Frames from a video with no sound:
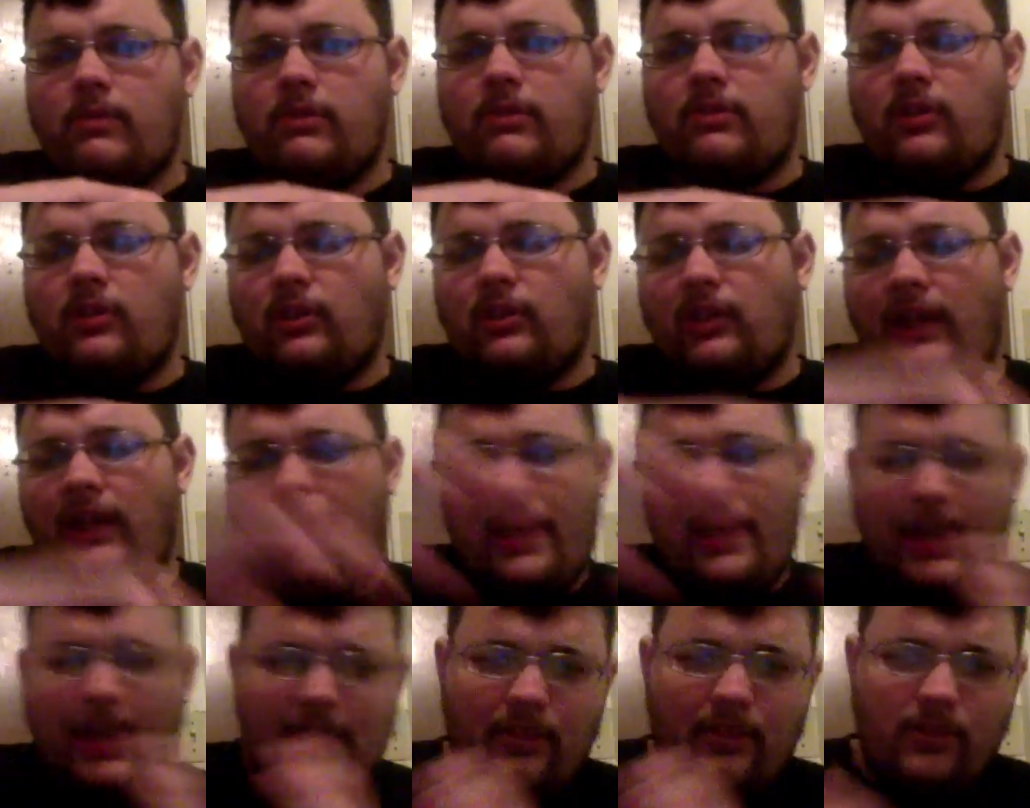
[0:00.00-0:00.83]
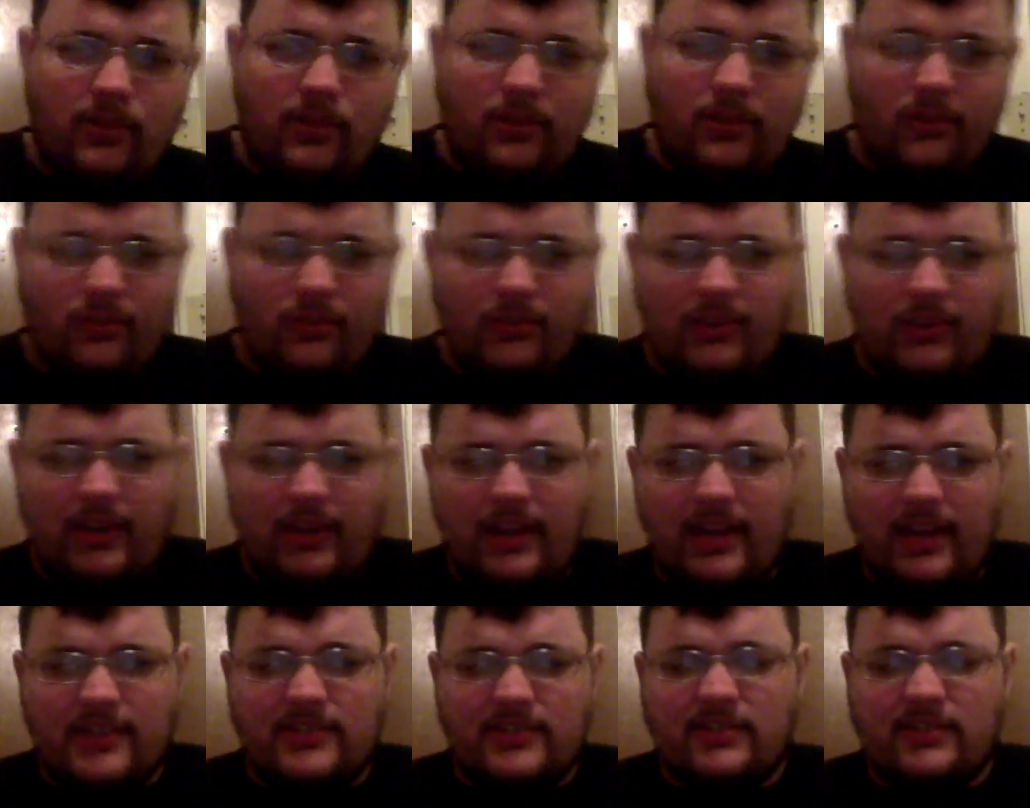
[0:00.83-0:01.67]
delay the
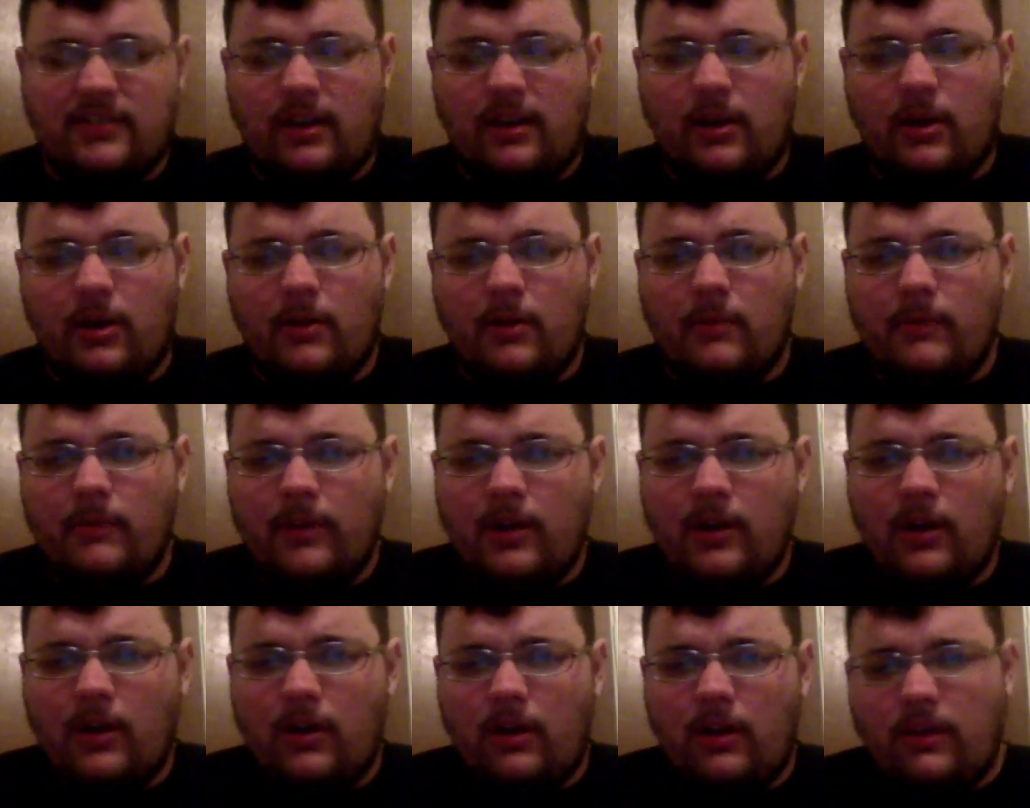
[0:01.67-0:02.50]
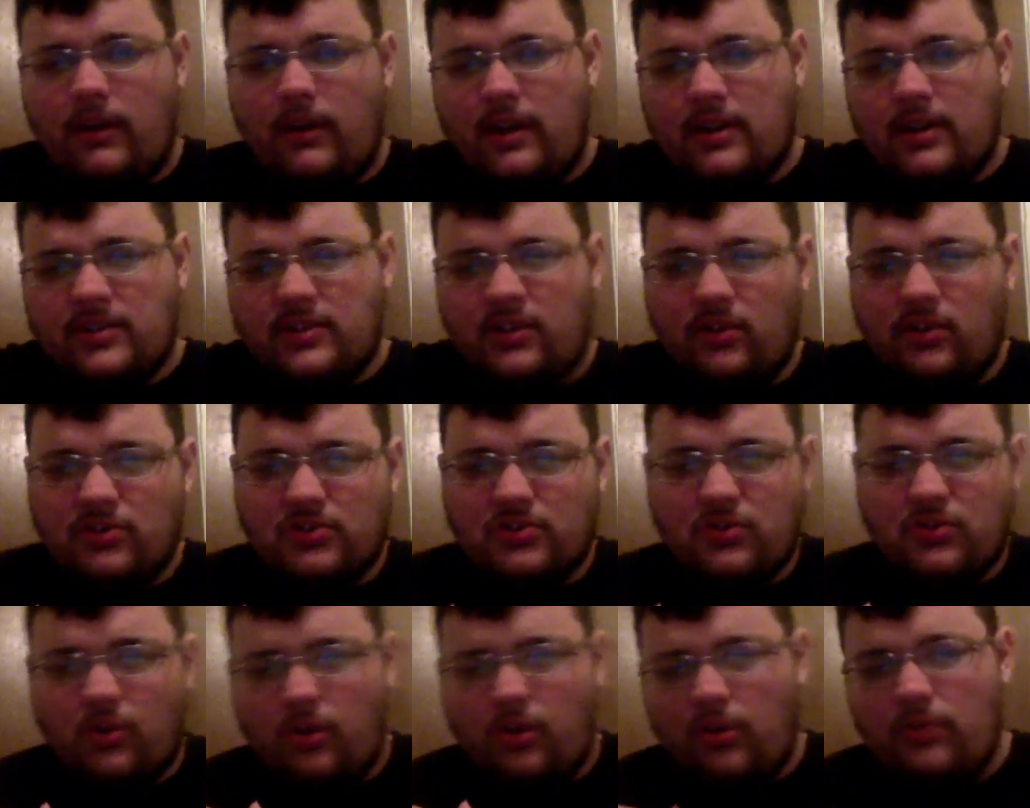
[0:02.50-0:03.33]
next the next Elder
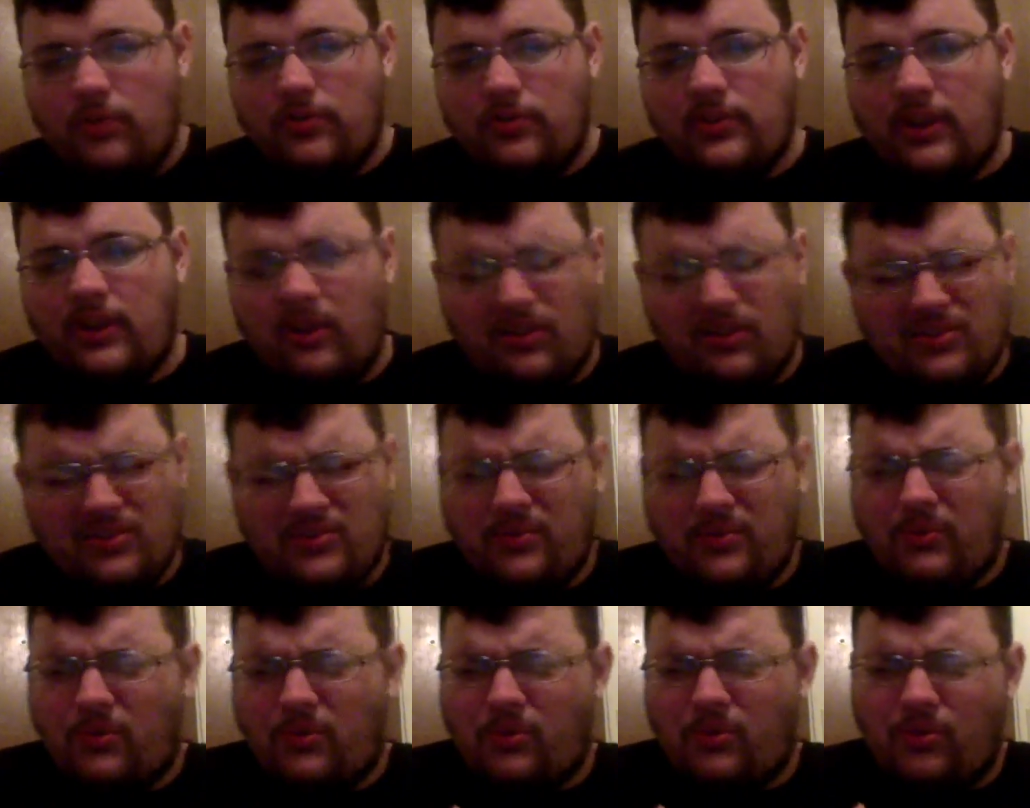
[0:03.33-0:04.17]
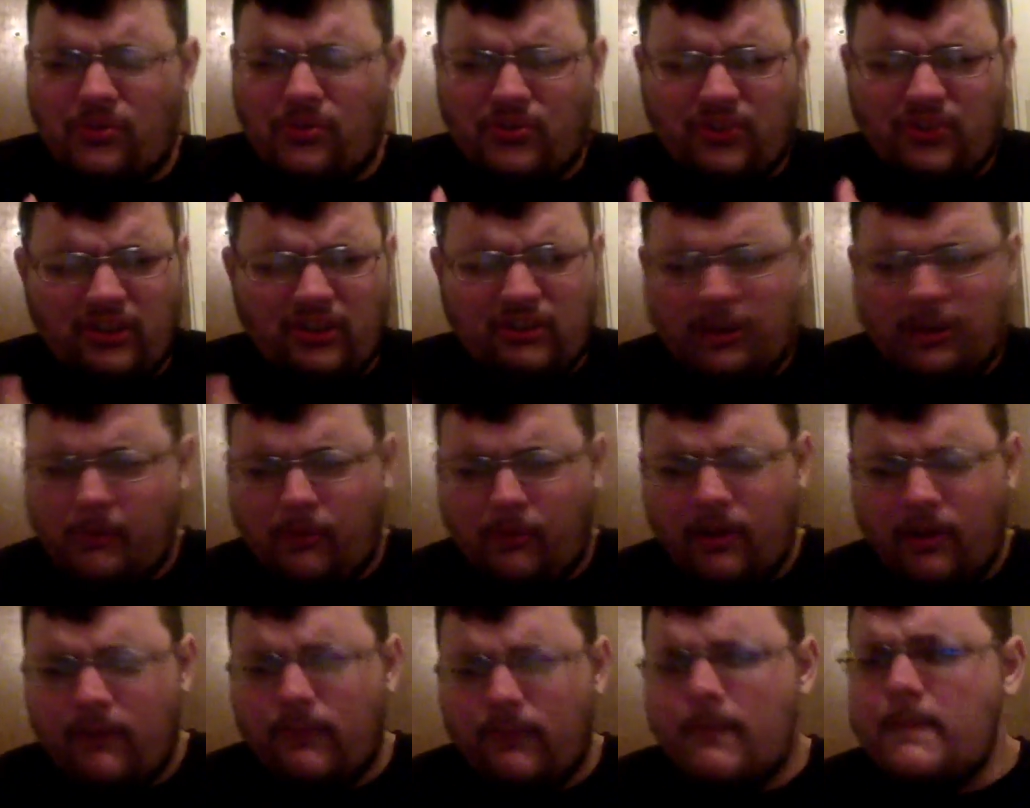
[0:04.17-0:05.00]
Scrolls 6, I
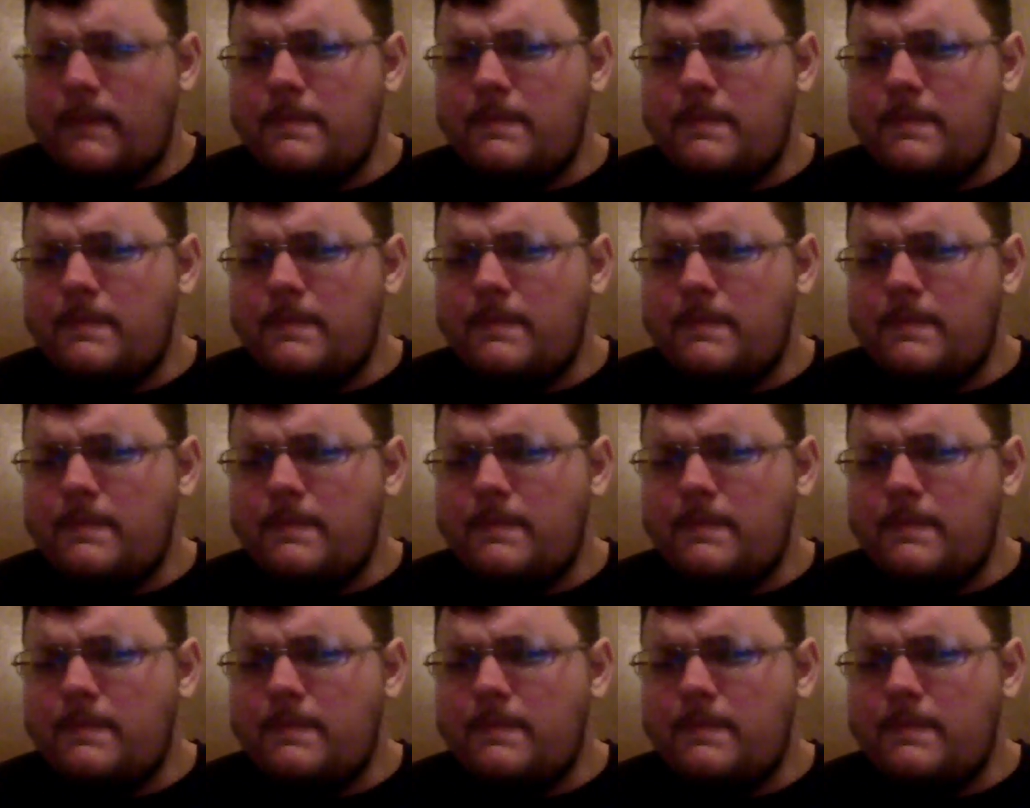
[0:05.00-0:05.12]
believe?